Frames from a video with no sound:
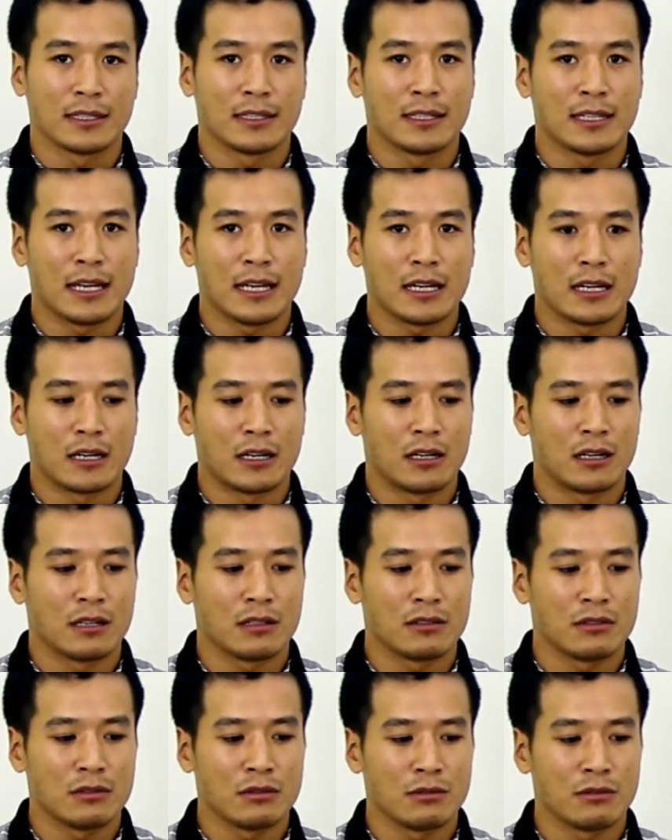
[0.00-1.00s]
they are
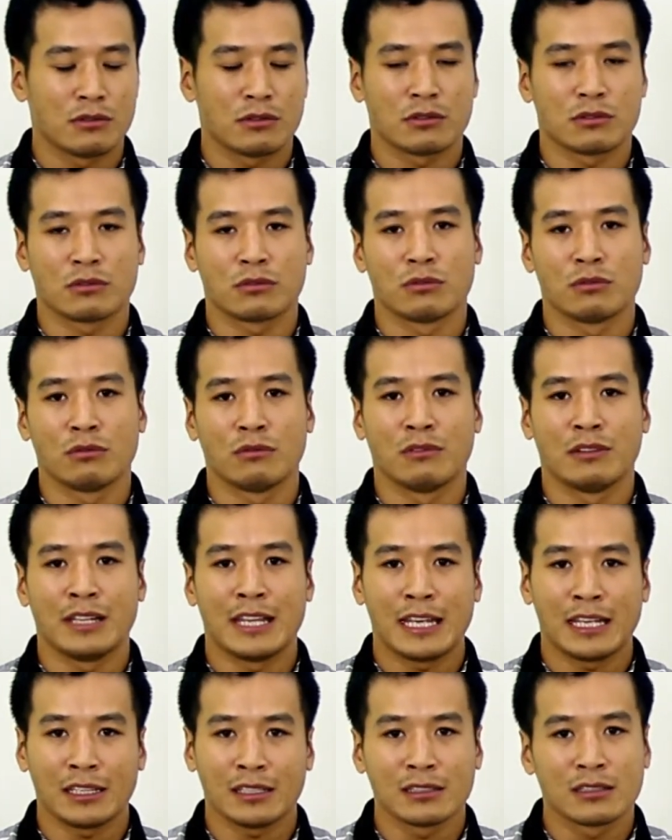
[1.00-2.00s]
used to
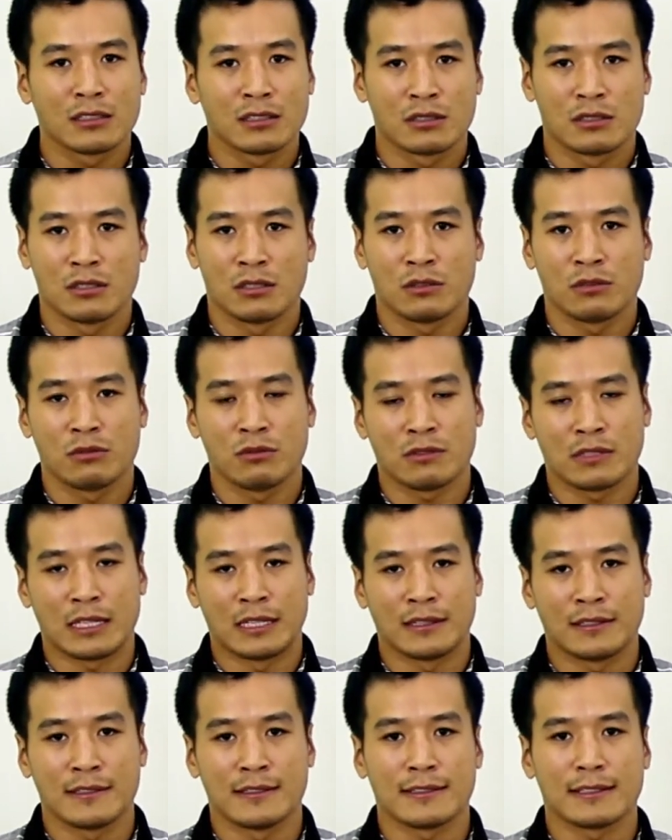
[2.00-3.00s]
link the 2
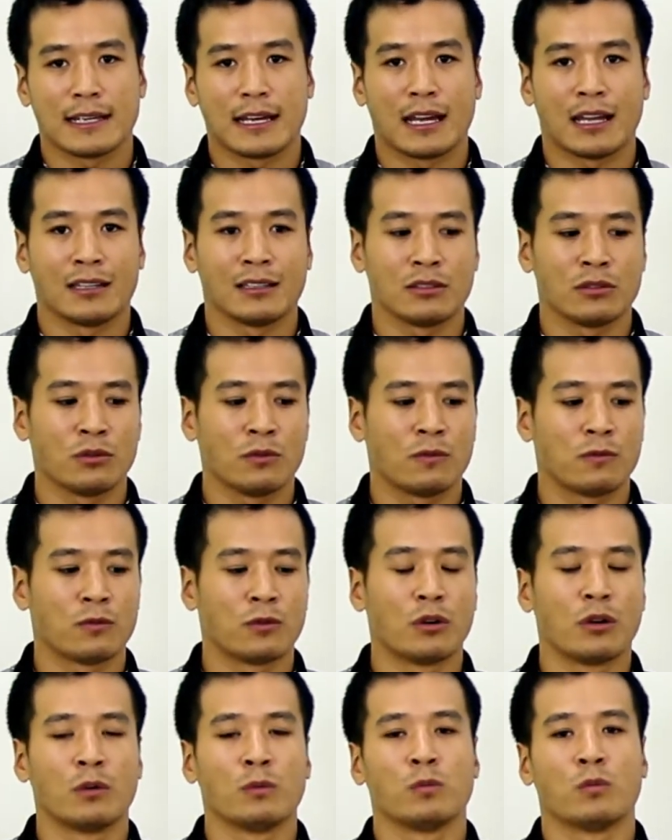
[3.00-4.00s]
sentences, and you
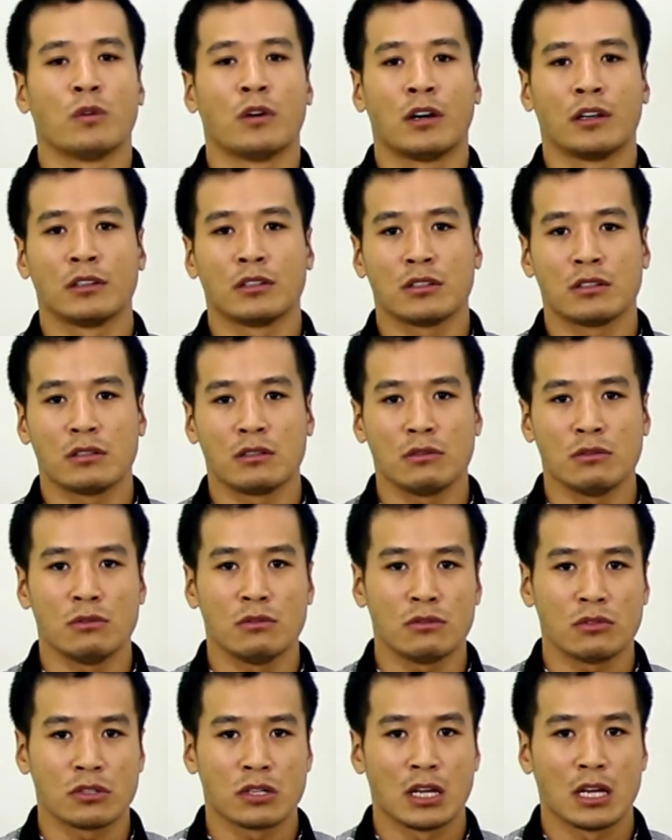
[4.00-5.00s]
form one
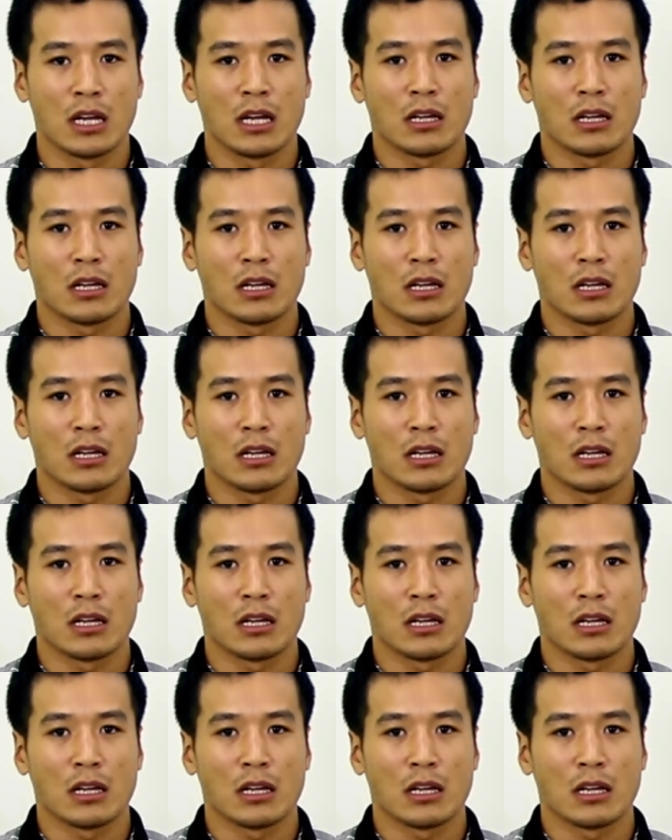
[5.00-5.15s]
huge